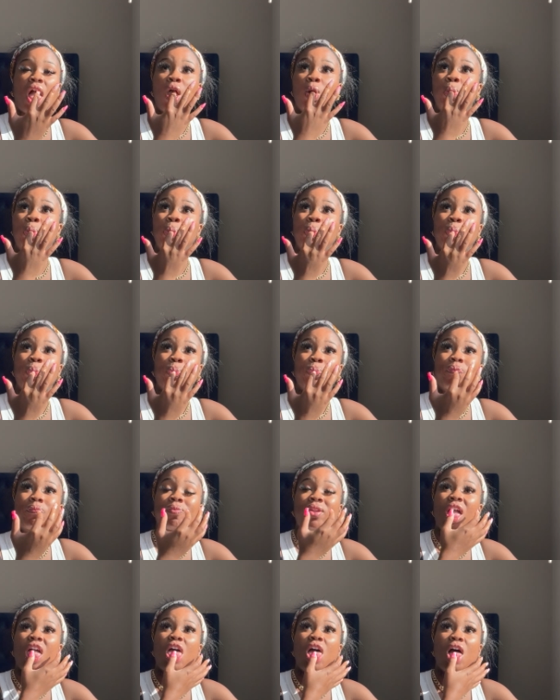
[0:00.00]
Swallow
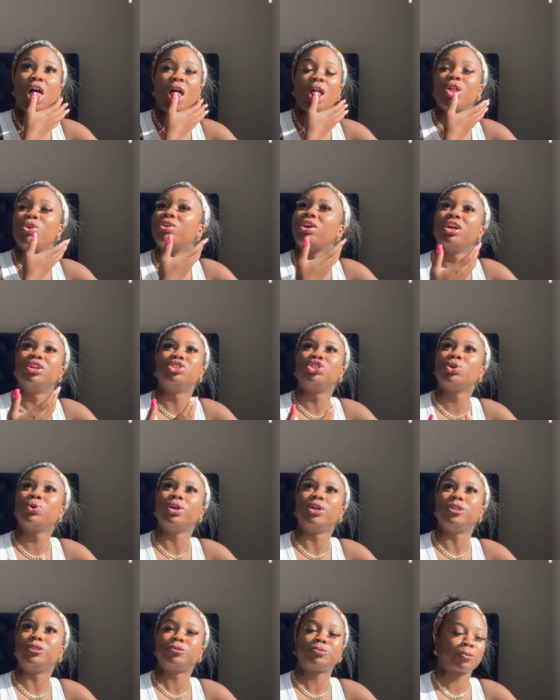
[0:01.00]
it. You can't chew
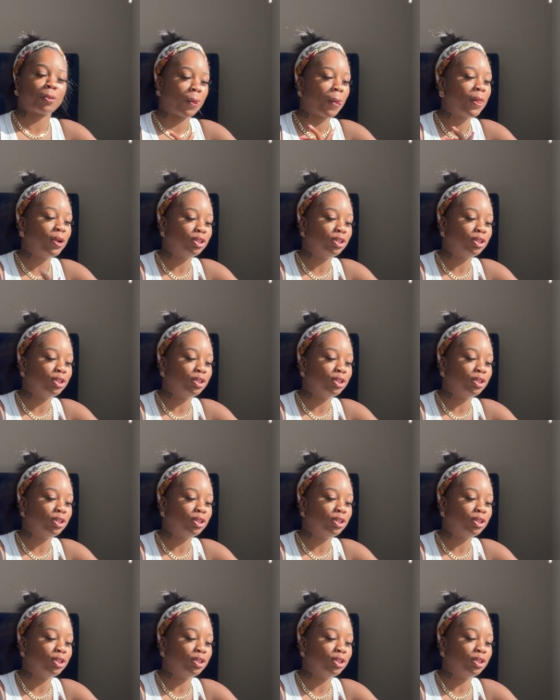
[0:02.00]
it. Why?